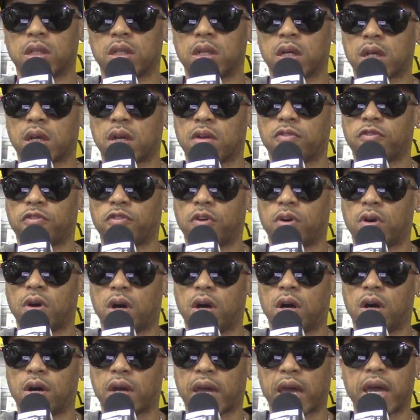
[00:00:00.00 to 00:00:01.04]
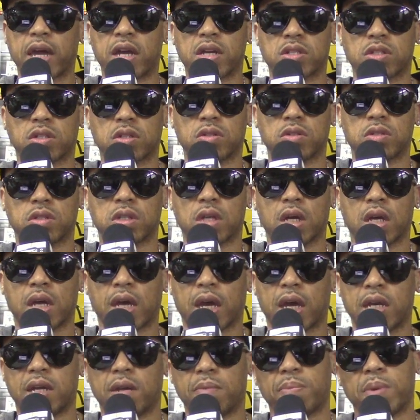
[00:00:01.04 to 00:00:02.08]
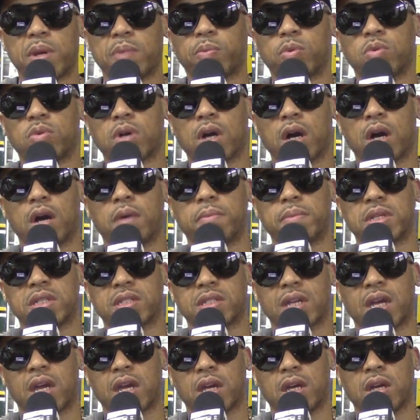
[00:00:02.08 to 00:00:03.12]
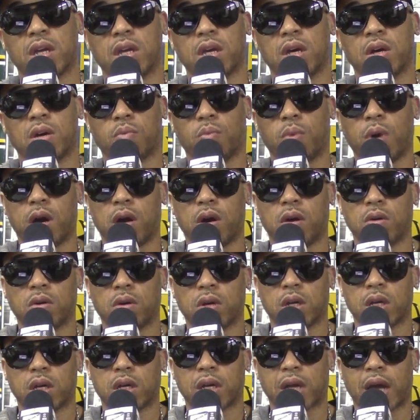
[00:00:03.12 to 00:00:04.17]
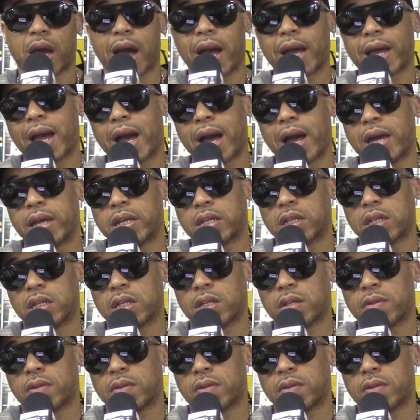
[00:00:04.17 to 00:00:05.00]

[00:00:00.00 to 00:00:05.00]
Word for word: looking for uh, answers, and then people come and say, well, I got